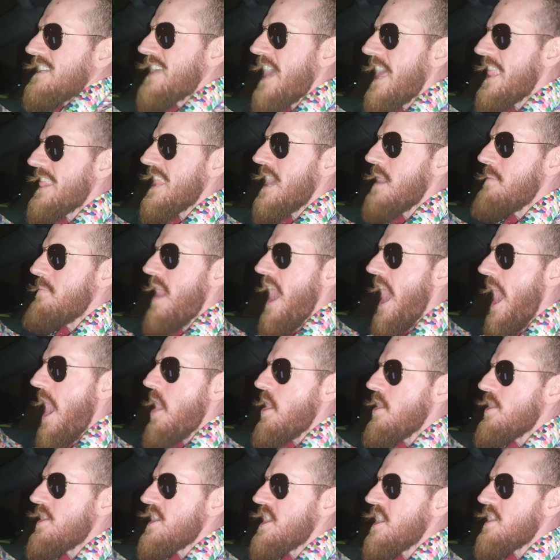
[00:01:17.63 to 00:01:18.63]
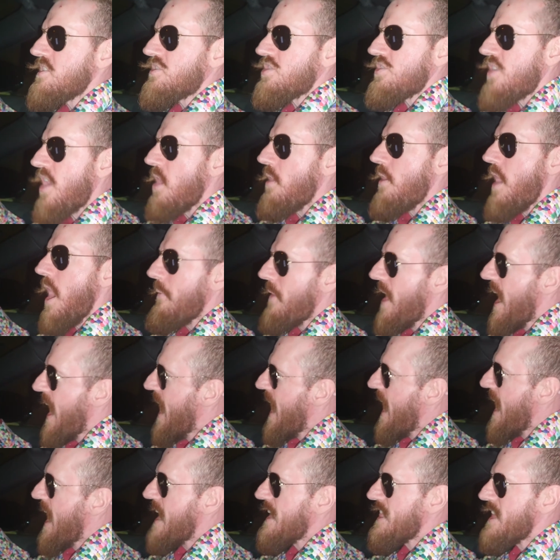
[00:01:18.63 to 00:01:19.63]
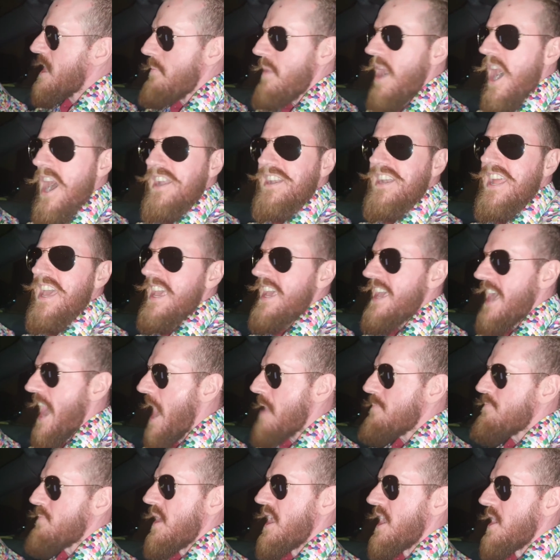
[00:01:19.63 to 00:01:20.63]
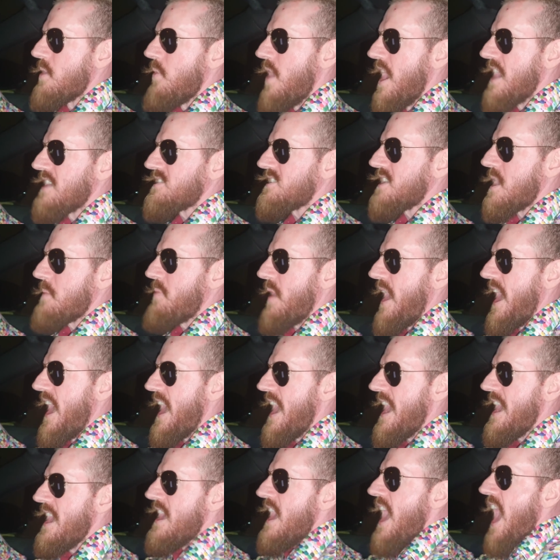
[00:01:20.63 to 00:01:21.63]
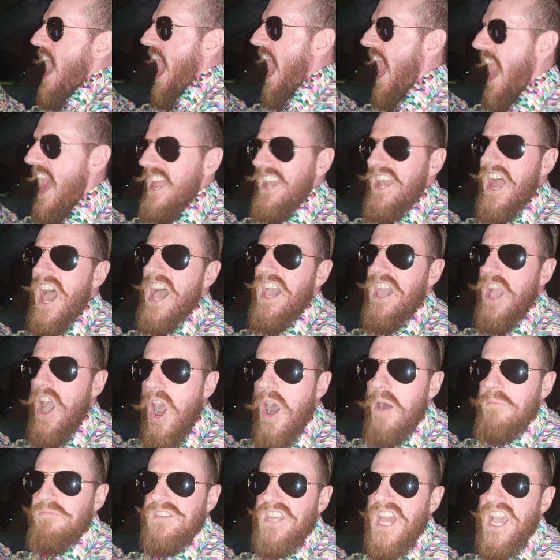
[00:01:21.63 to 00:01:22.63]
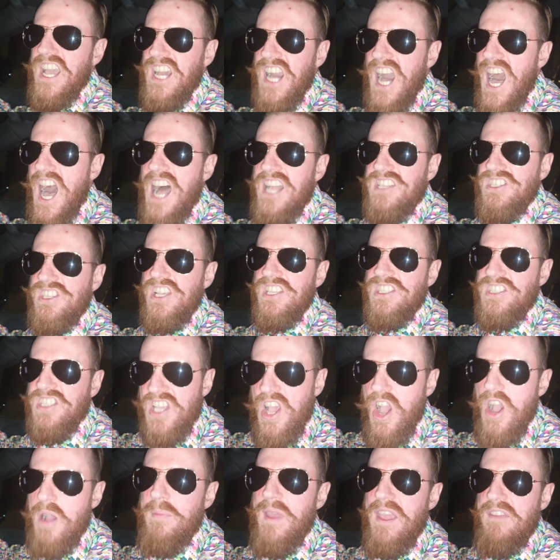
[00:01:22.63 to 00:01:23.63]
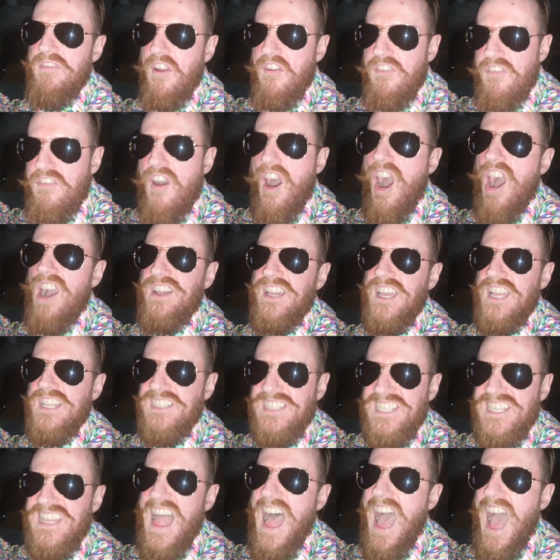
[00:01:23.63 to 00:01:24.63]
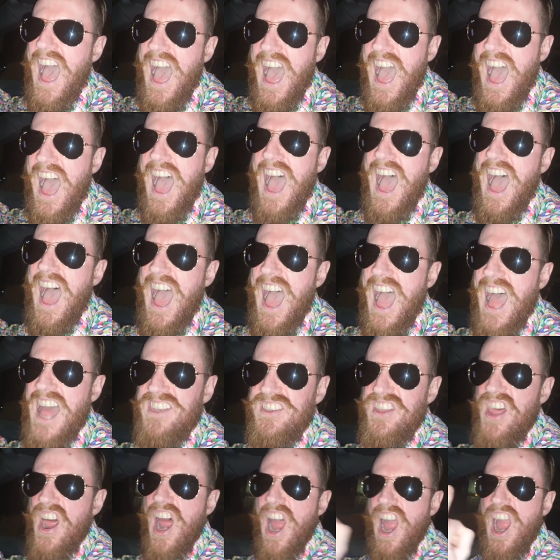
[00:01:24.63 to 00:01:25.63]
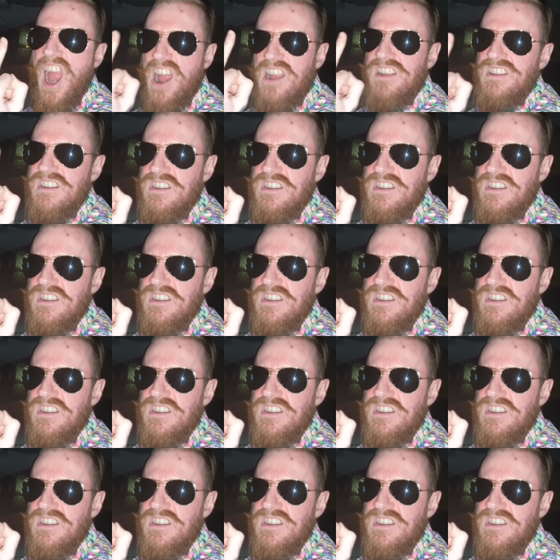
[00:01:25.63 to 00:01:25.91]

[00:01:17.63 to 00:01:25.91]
Tell him how you threw away the money Apple was to pay. And I hope to God you sue me for fucking slander.